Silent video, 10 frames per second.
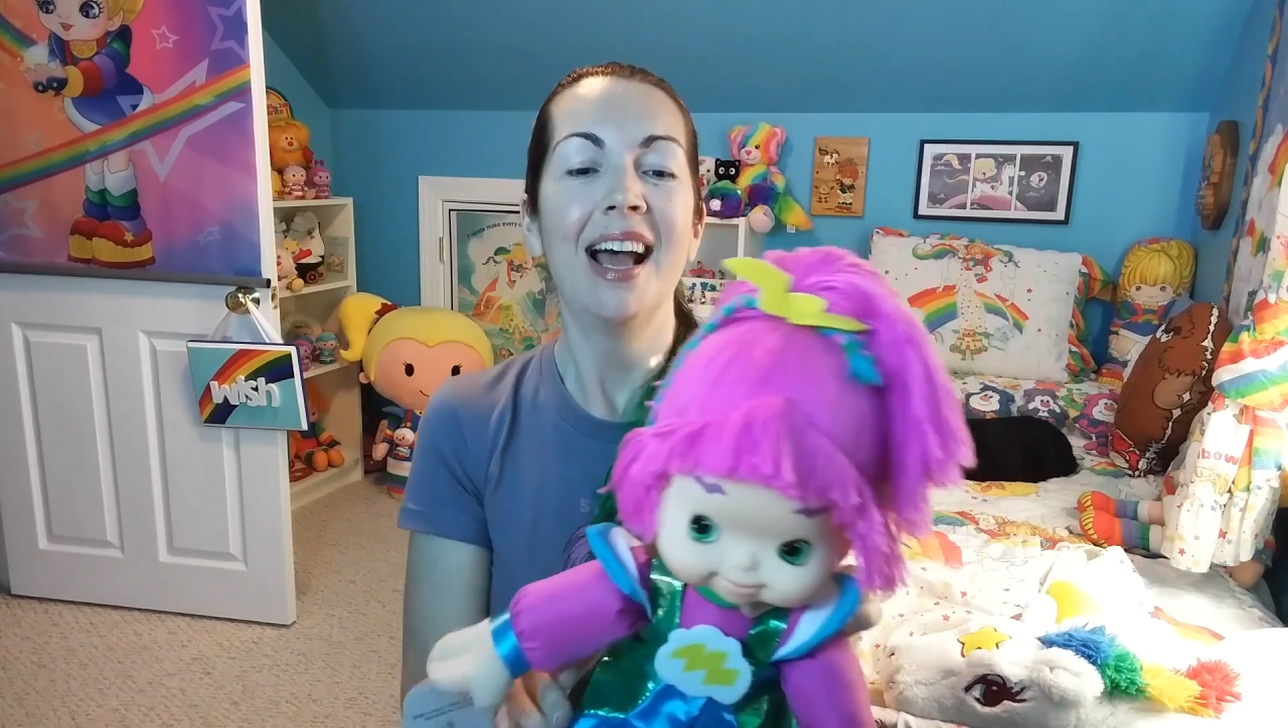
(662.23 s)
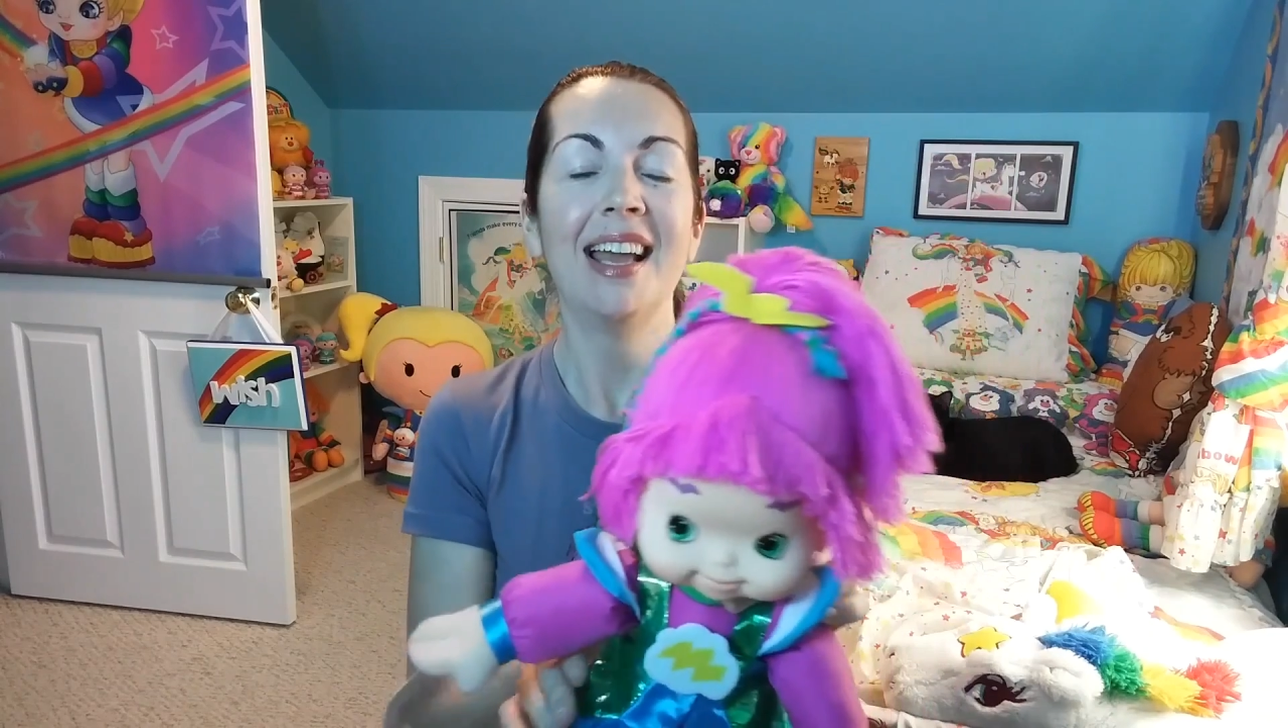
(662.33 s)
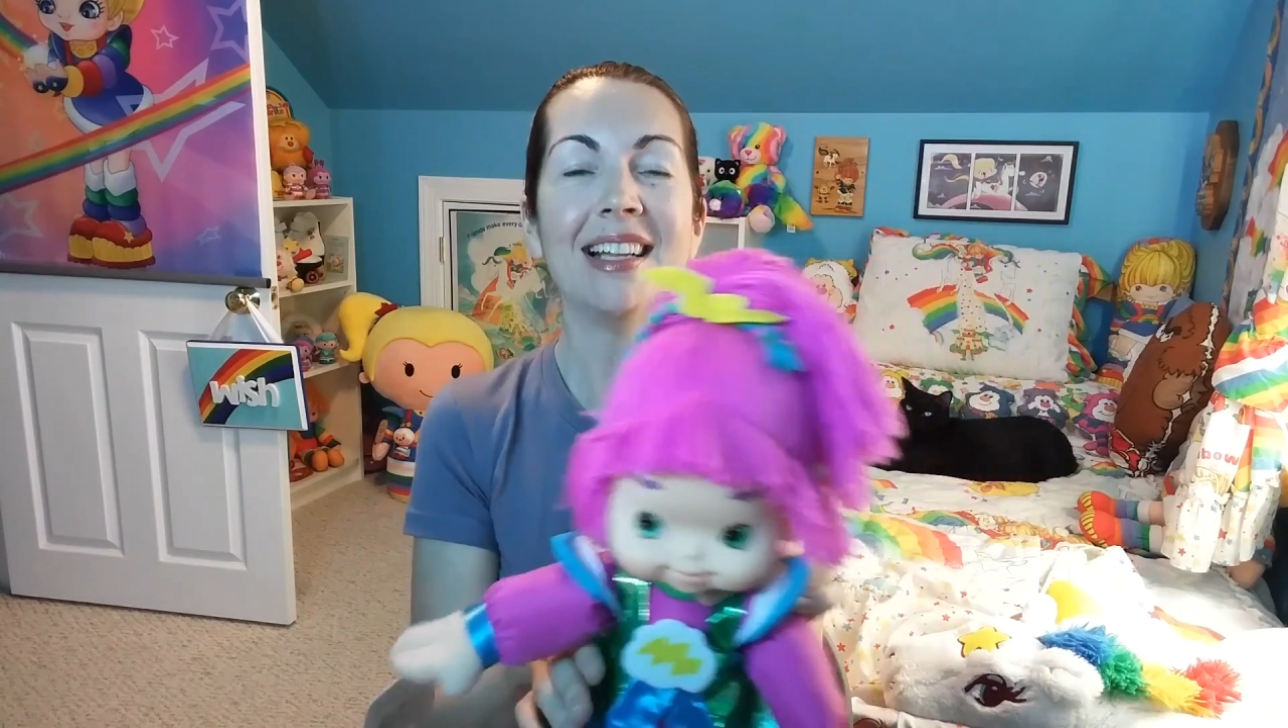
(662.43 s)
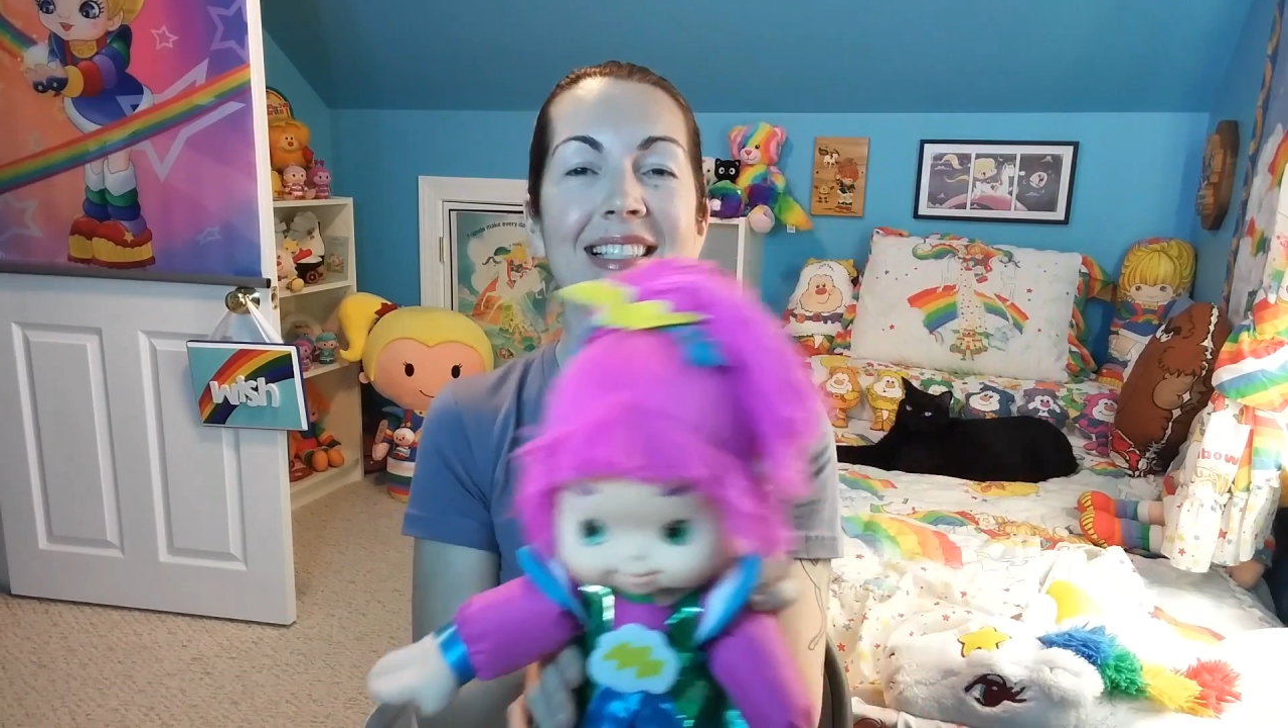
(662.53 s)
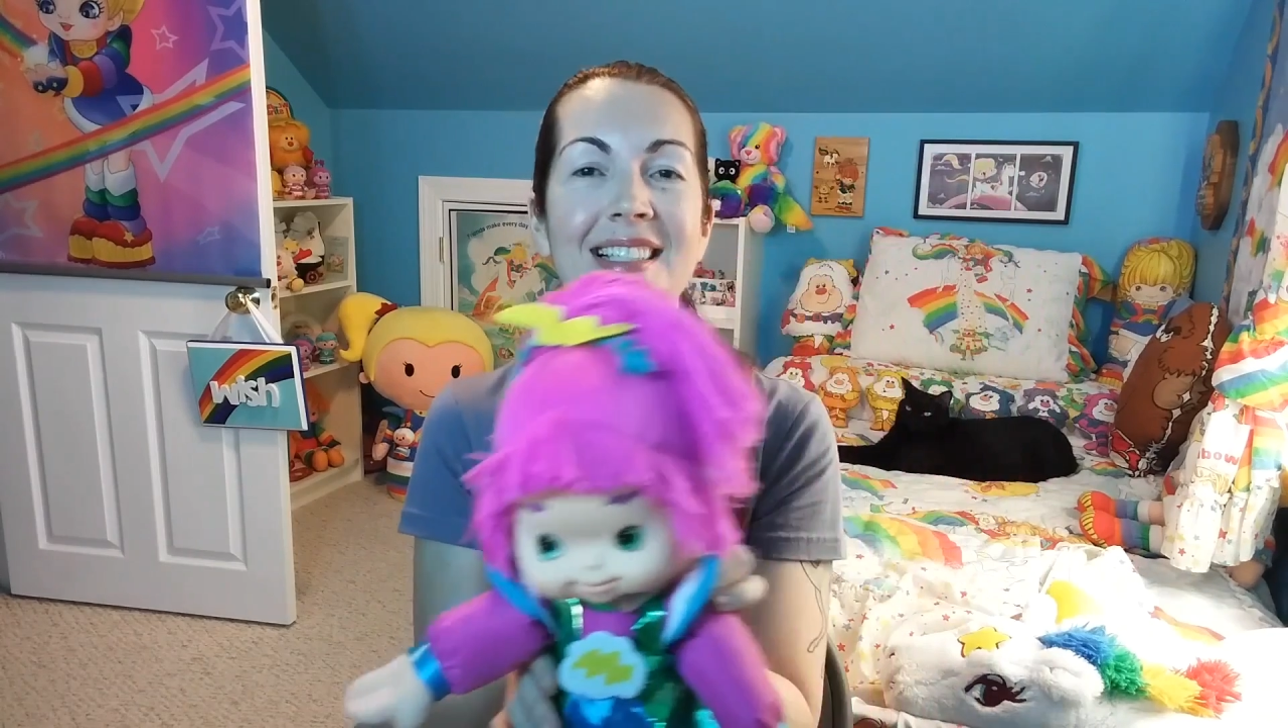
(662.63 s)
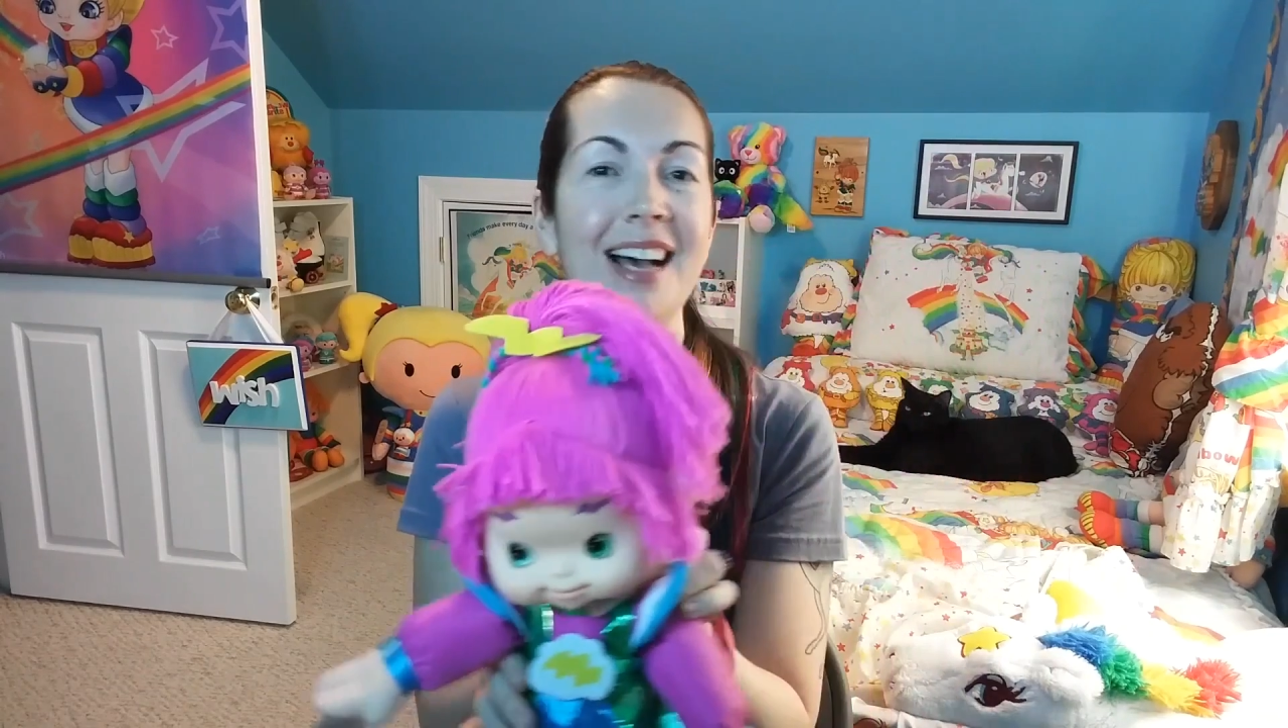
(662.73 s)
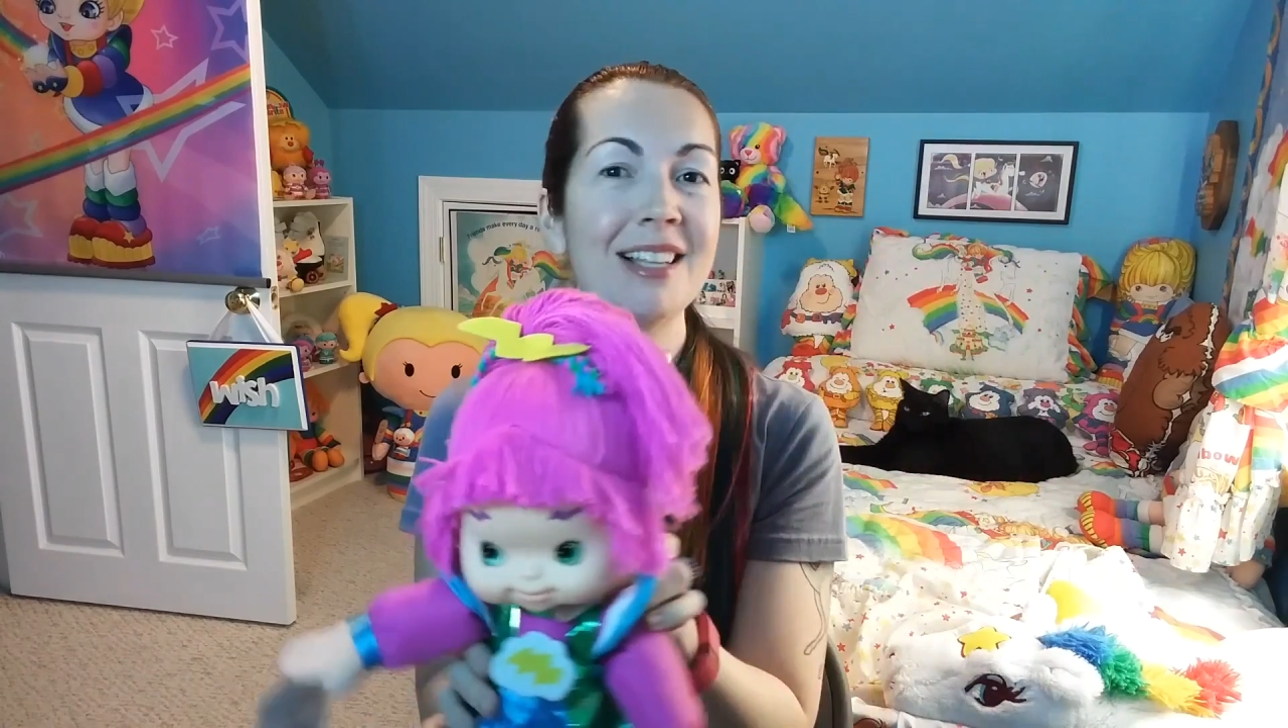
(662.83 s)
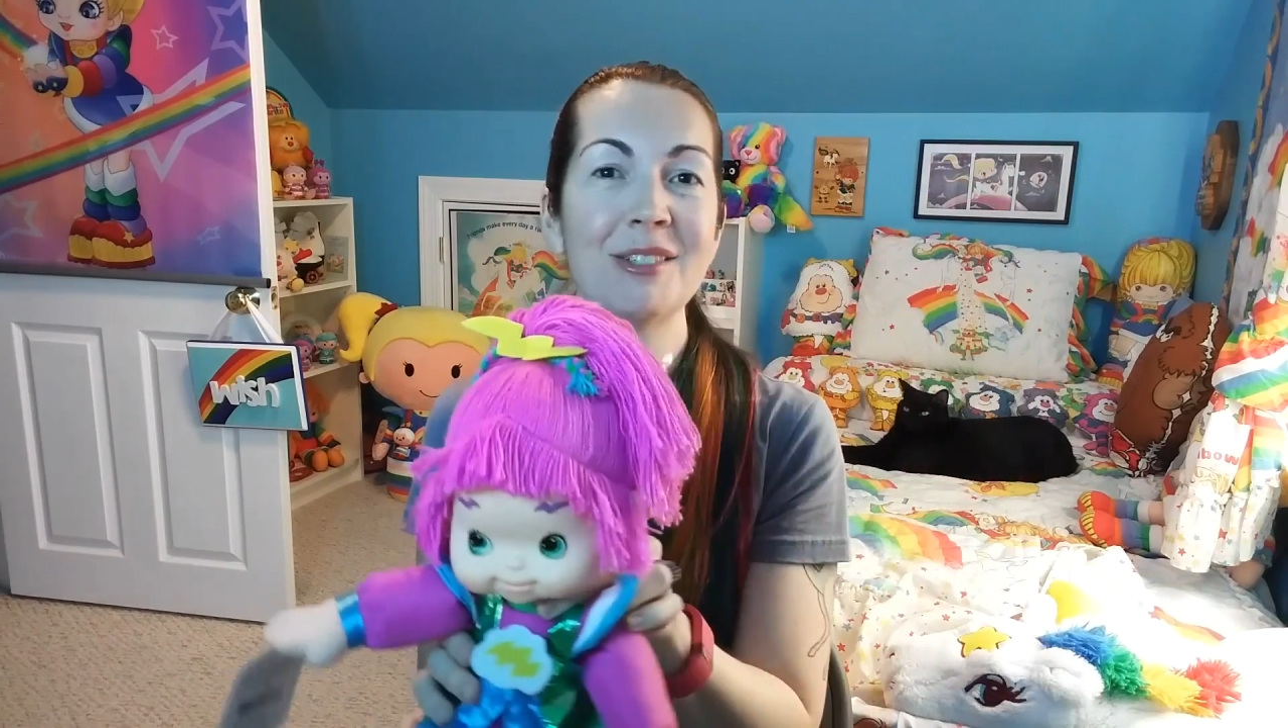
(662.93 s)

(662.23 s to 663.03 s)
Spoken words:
It is not